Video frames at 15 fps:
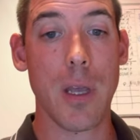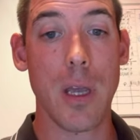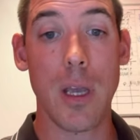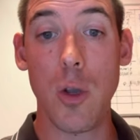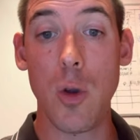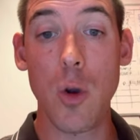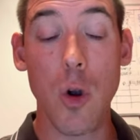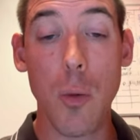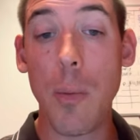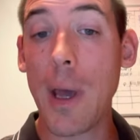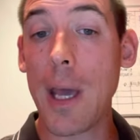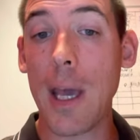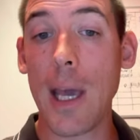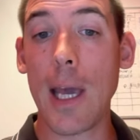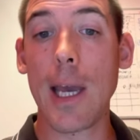You don't
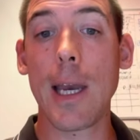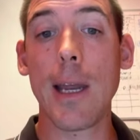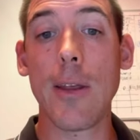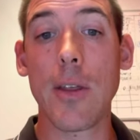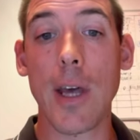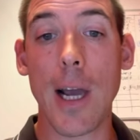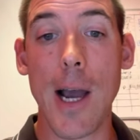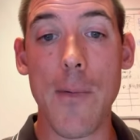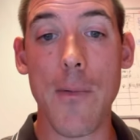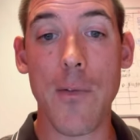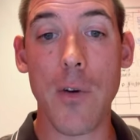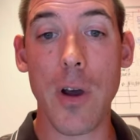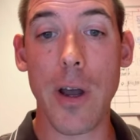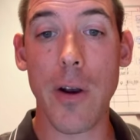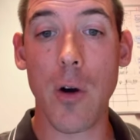pay anything up
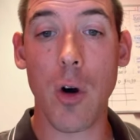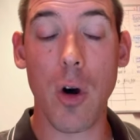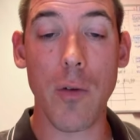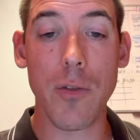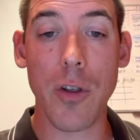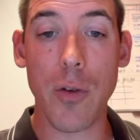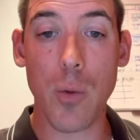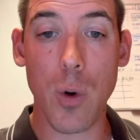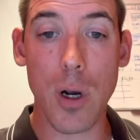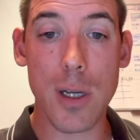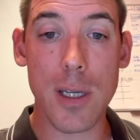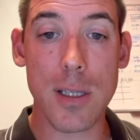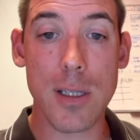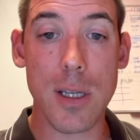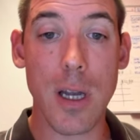front. All this work
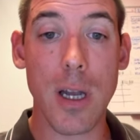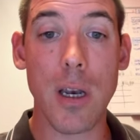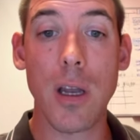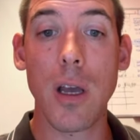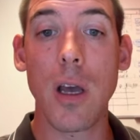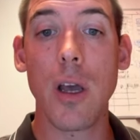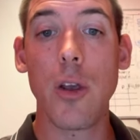gets done.